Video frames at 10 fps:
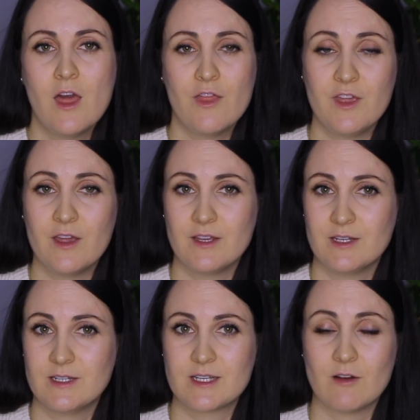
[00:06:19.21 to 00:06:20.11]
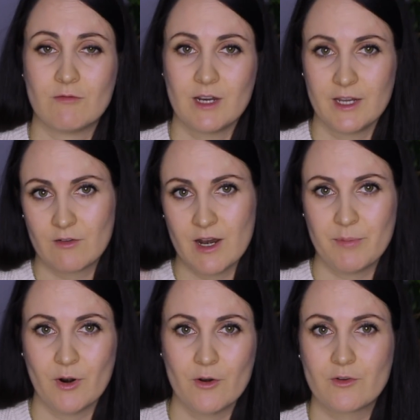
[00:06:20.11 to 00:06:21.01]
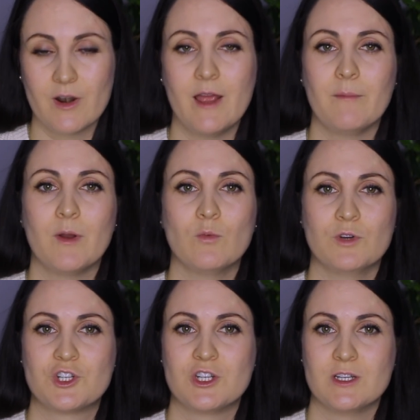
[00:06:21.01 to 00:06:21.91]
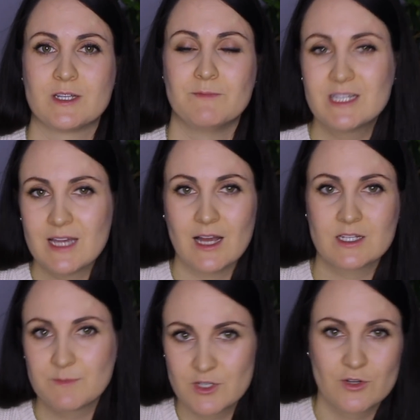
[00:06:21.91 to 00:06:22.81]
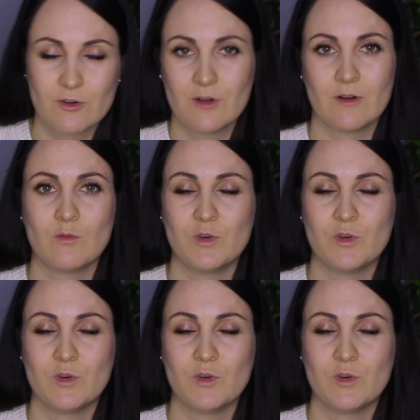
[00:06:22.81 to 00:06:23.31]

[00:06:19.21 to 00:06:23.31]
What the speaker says: There is a really great program which is Mittagsbetreuung,